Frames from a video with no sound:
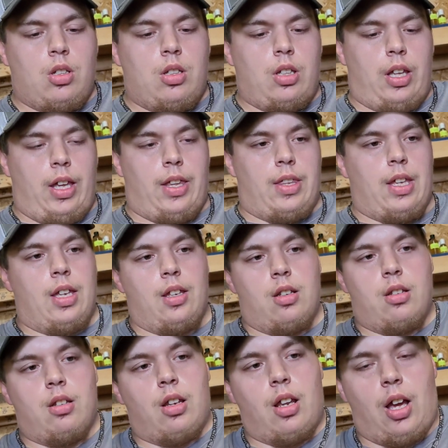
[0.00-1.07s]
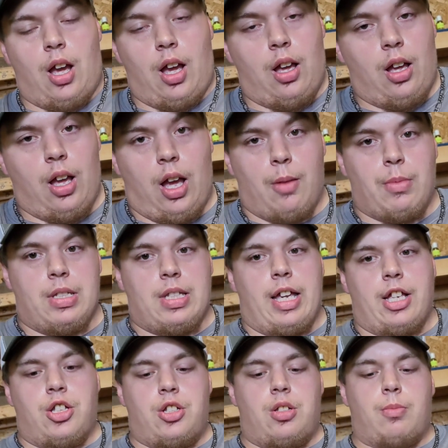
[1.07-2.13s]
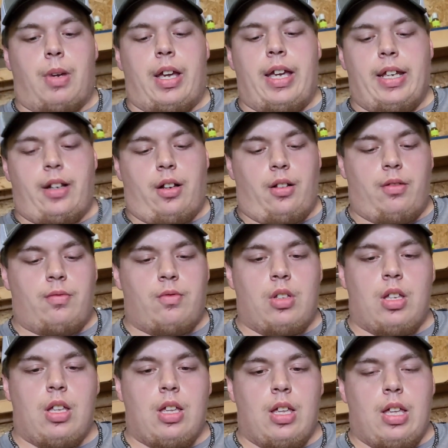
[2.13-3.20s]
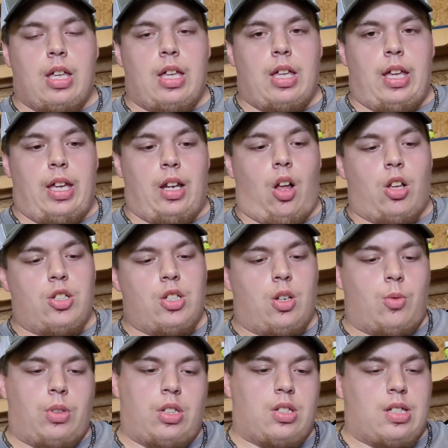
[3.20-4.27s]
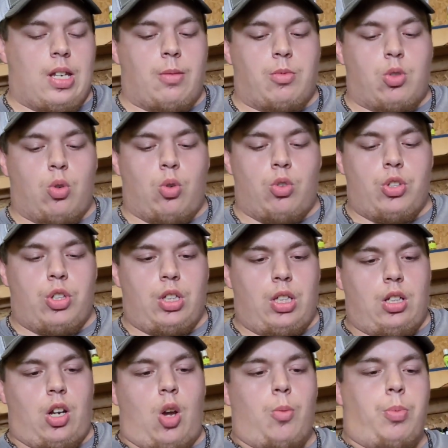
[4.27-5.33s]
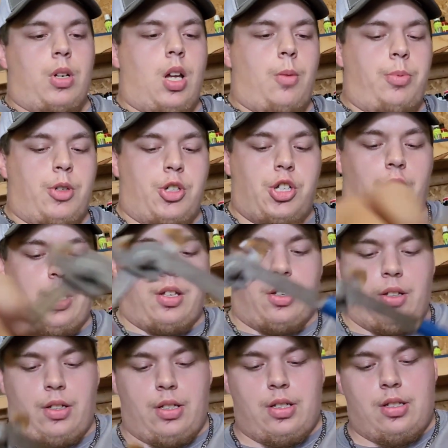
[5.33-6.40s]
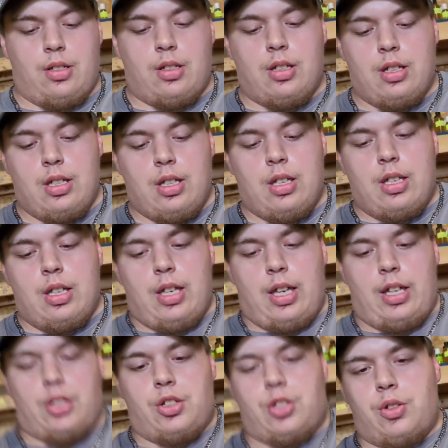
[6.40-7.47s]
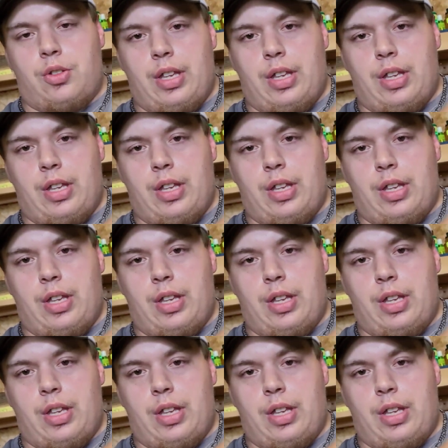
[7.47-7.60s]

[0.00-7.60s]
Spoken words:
And then I'm attached to my anchor. And also with the same tool, you can open up your J-hooks. to do